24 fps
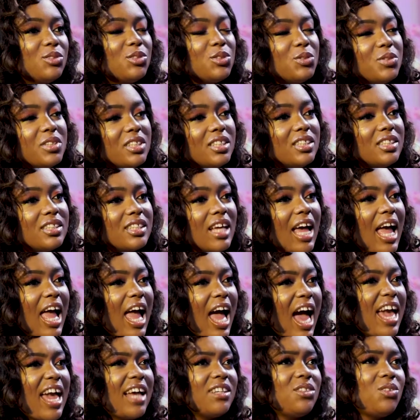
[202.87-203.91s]
to do this.
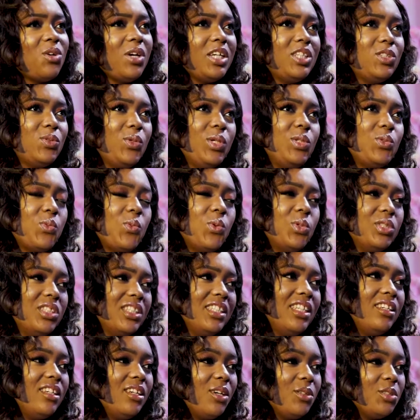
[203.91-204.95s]
I saw a tweet once
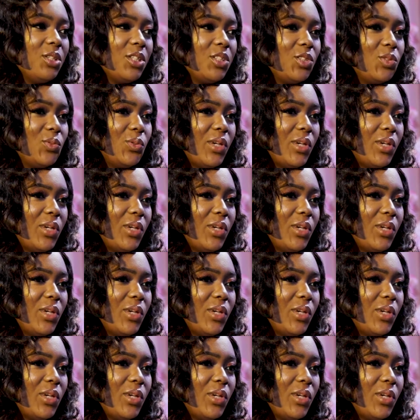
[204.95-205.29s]
and the girl just